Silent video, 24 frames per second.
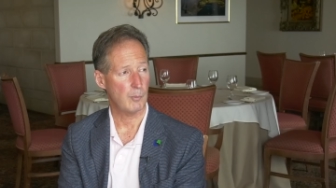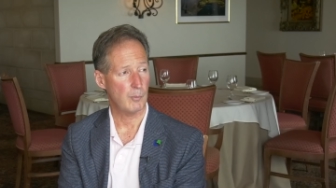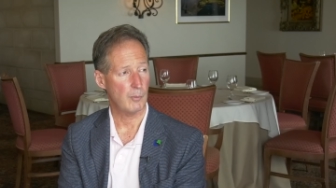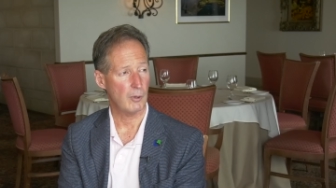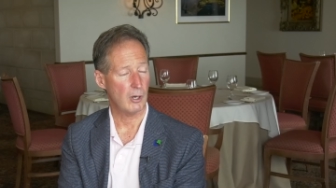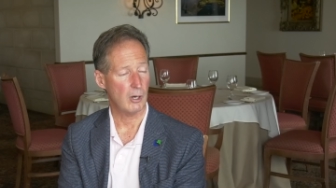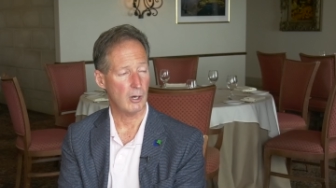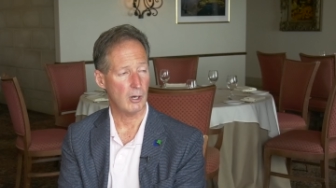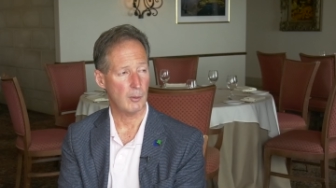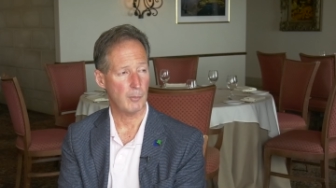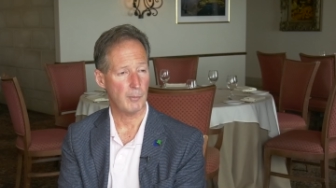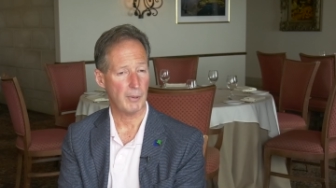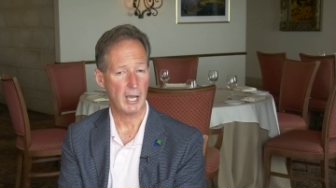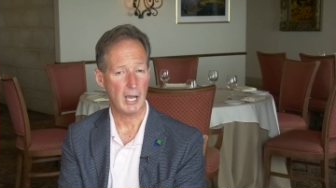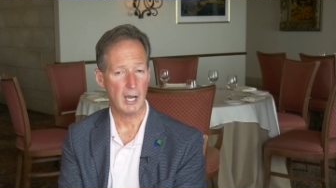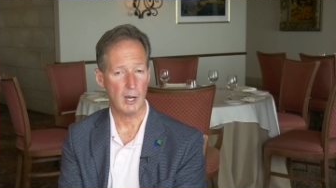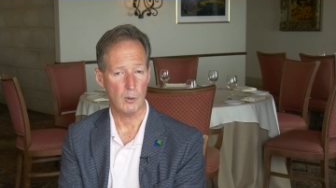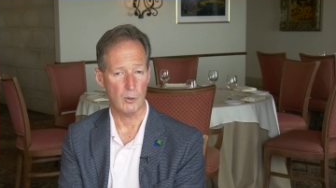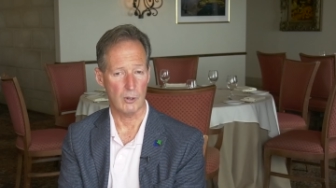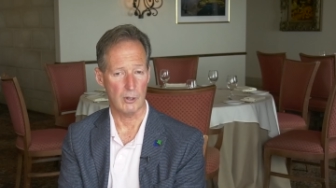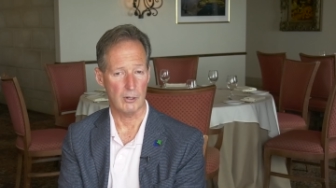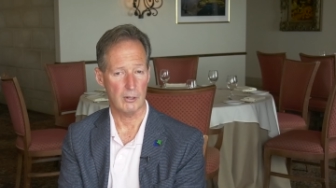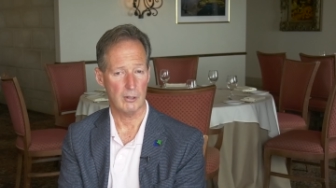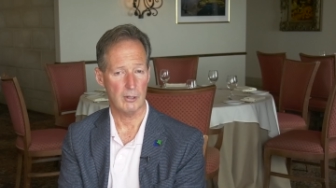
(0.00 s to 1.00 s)
our
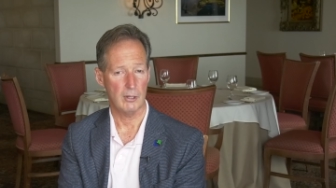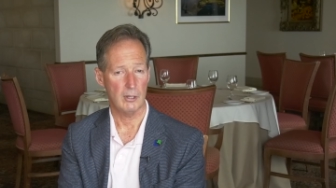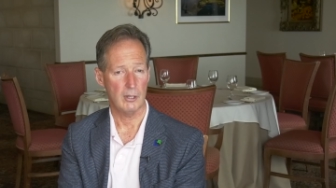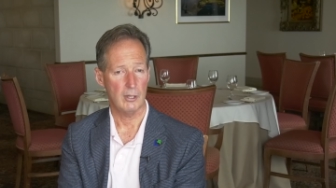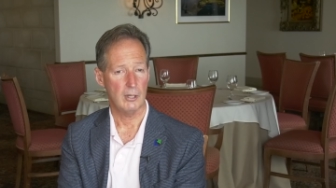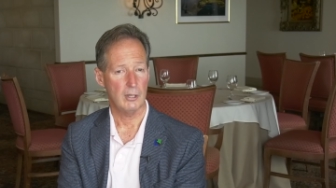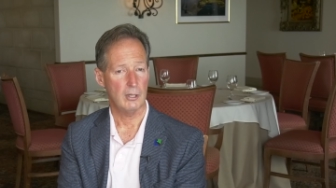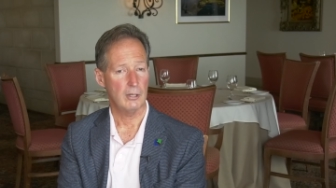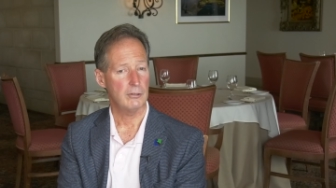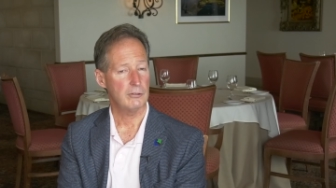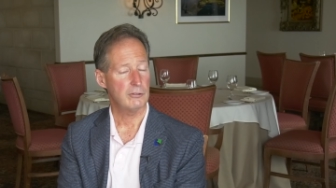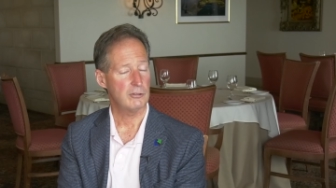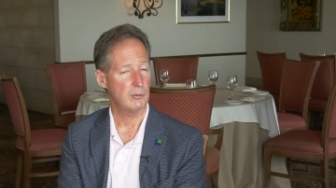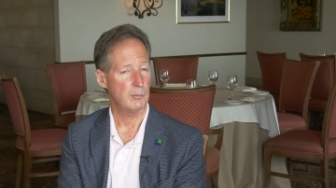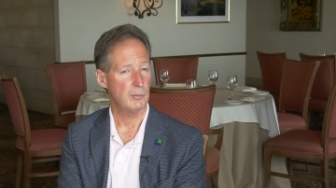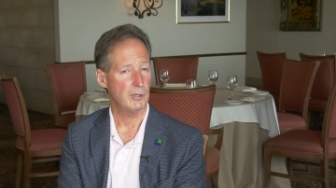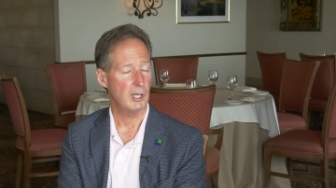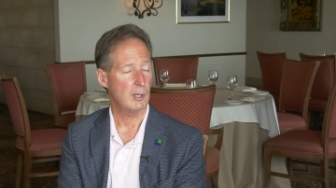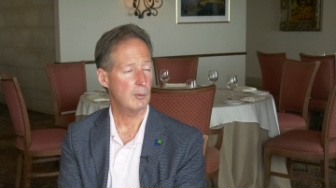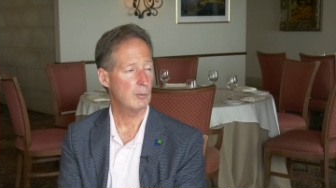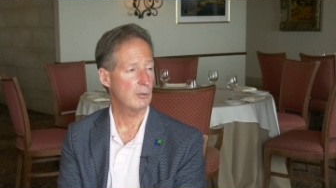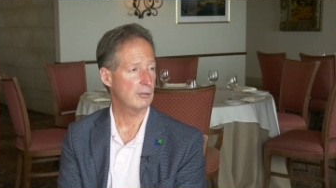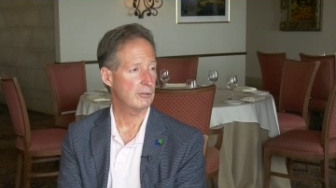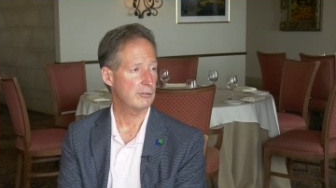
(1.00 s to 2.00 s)
power to be
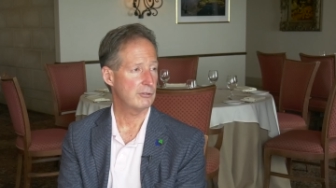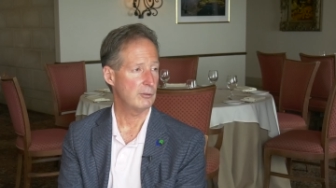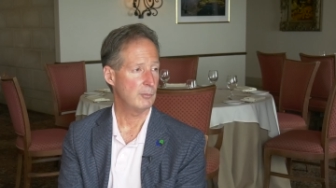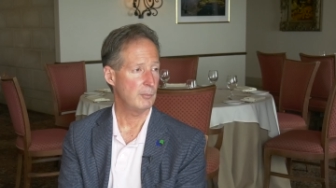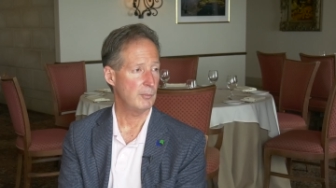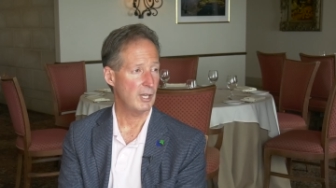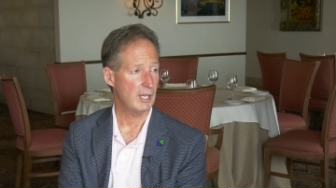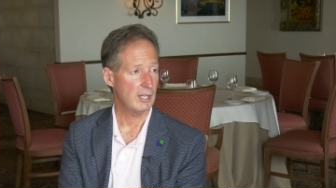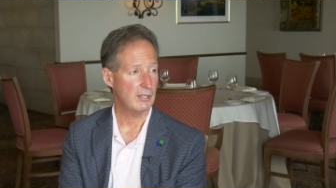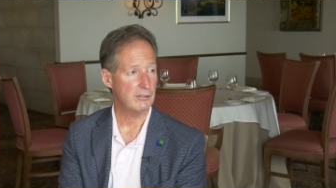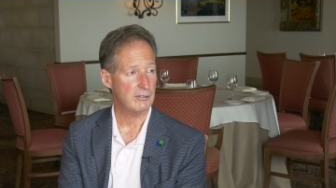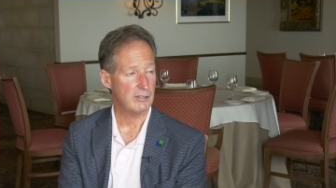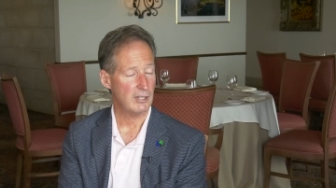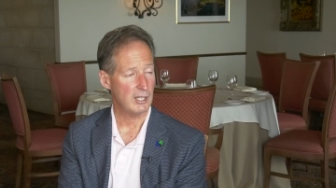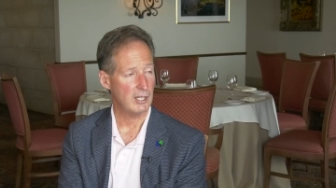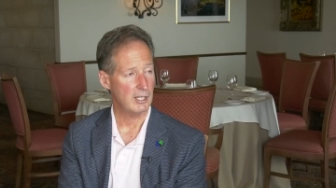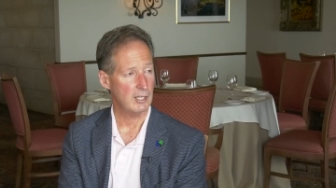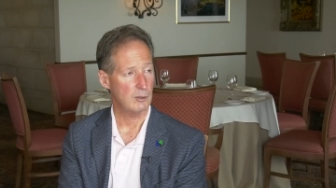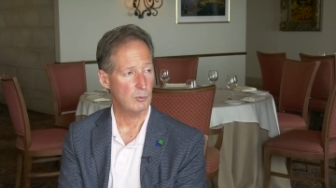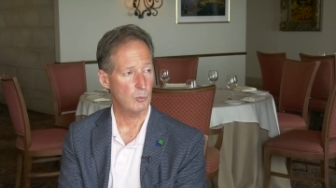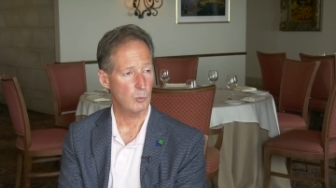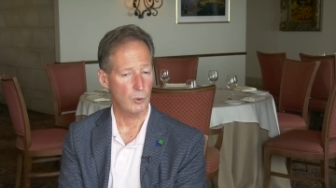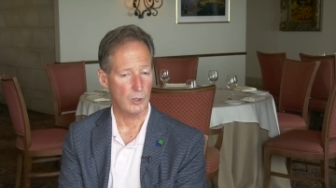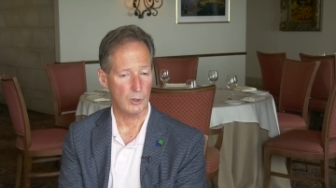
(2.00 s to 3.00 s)
able to
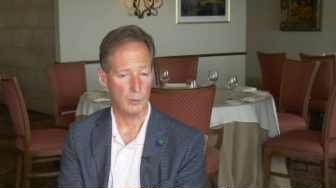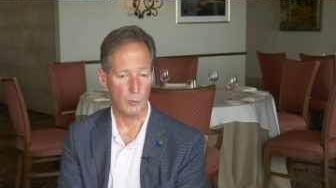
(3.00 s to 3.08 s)
maintain what